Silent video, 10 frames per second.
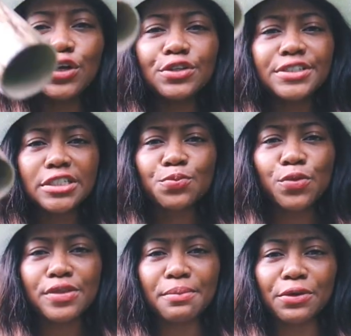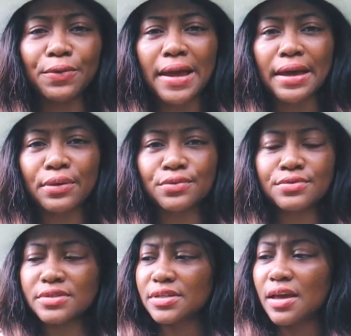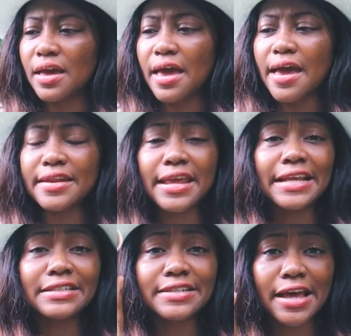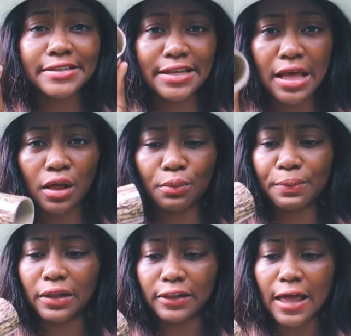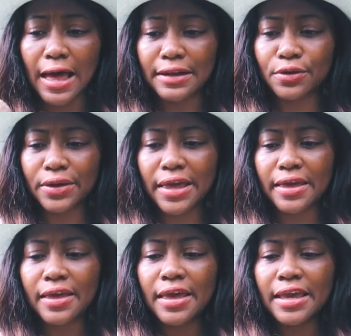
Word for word: you just put them around and it does help a lot okay